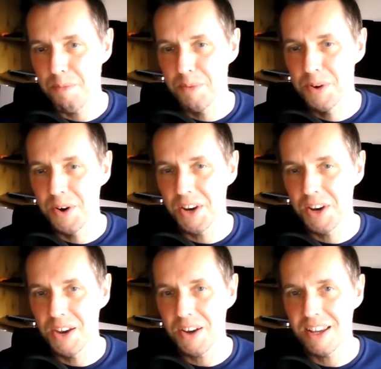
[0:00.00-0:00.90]
Good a
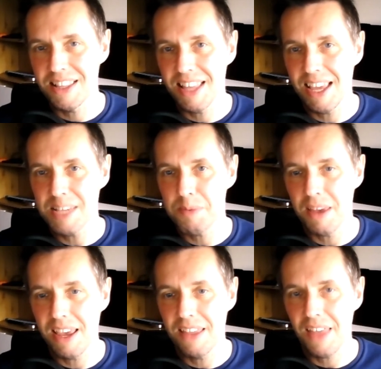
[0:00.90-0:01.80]
look at these, but
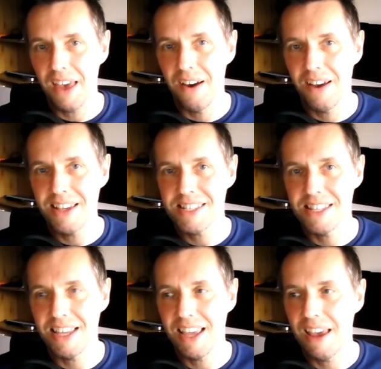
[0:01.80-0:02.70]
here they are. Here's
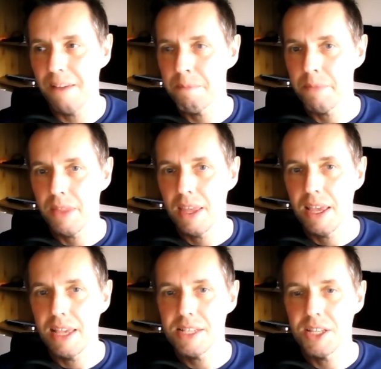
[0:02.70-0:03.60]
the
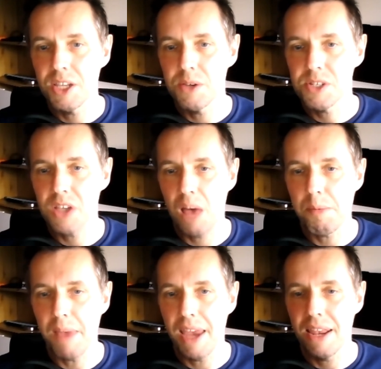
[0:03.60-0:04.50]
new
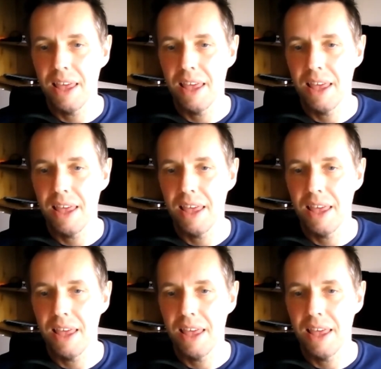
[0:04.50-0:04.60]
Cybermen